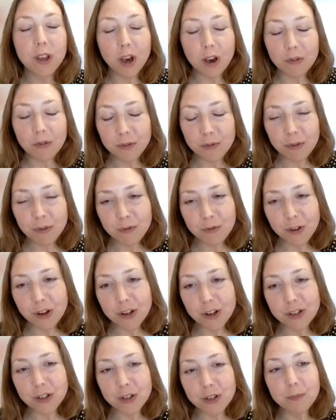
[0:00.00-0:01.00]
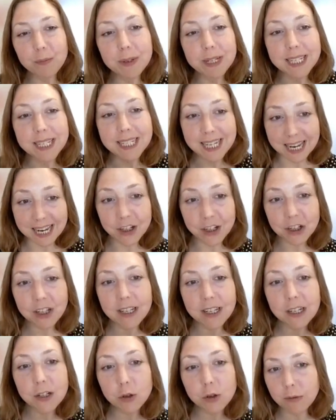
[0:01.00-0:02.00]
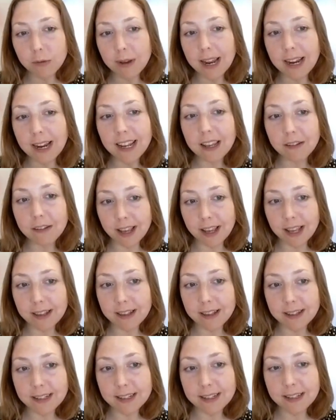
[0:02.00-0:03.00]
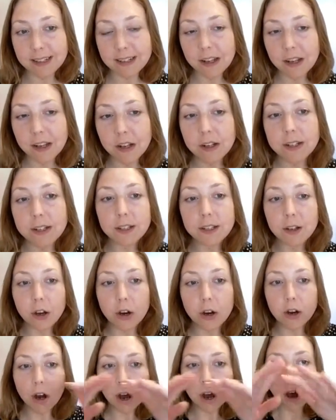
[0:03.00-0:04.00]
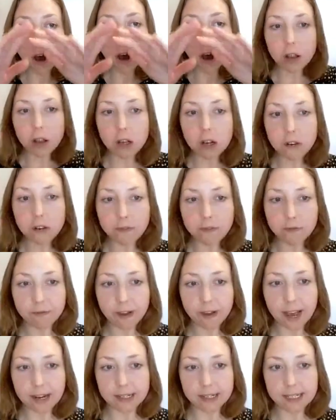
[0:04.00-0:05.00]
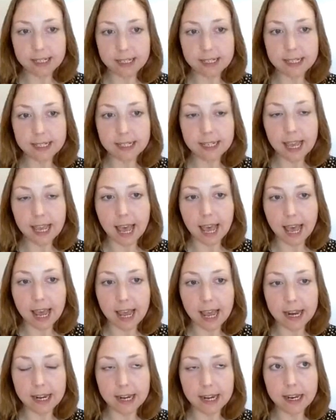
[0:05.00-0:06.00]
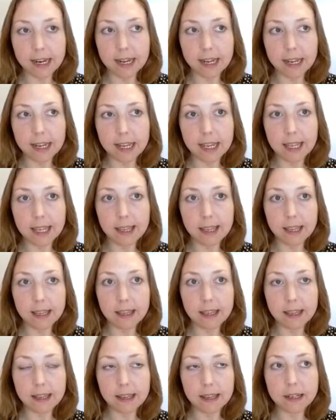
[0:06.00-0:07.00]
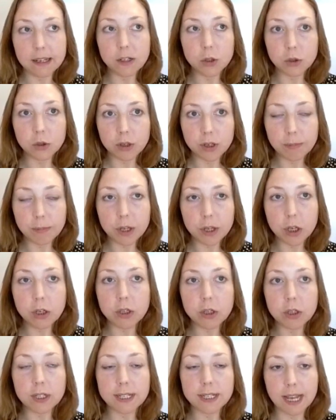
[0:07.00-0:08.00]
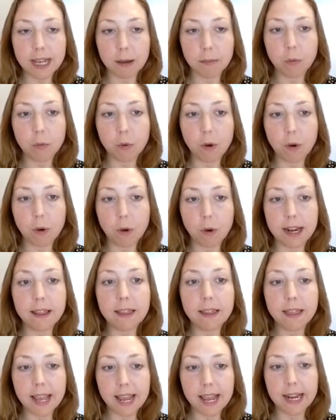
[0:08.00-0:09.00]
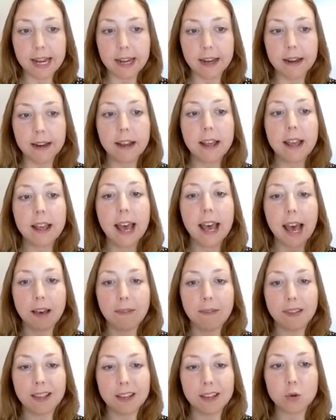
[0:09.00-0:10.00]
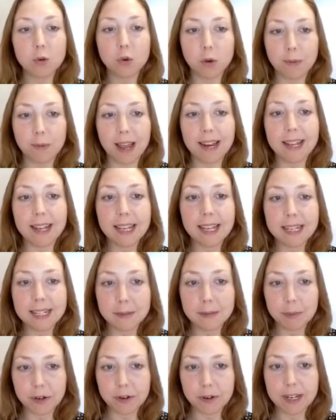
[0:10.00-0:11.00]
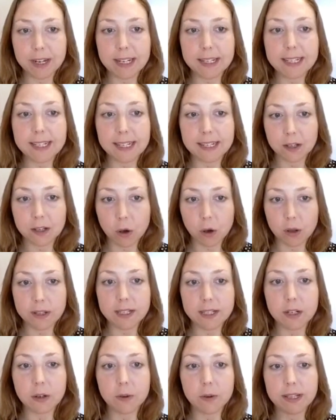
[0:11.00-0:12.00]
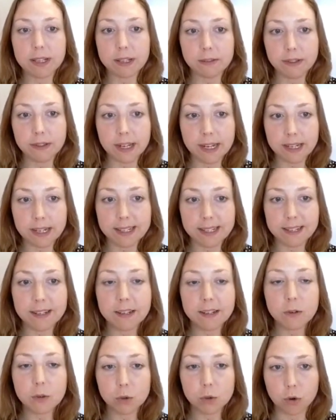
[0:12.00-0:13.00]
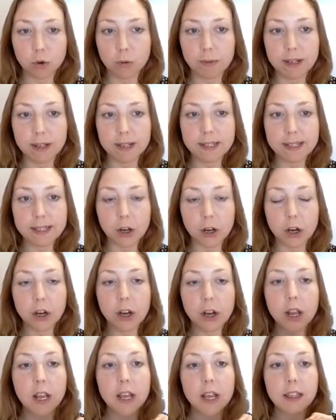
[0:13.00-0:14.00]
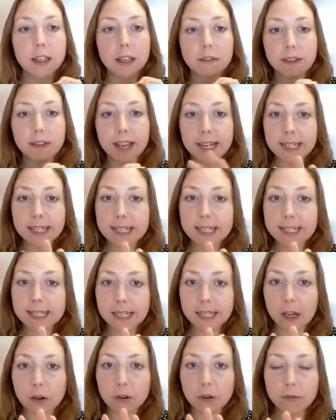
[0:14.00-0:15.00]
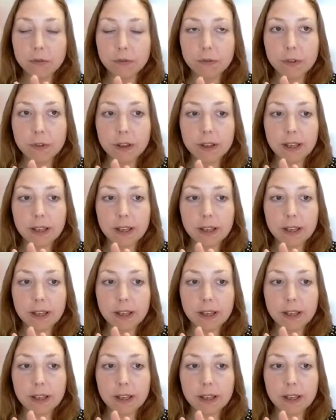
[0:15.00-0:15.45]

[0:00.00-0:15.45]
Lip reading: we often refer to potentially traumatic events. So a whole lot of factors can contribute to someone then having a traumatic experience as a consequence of these traumas. So the event itself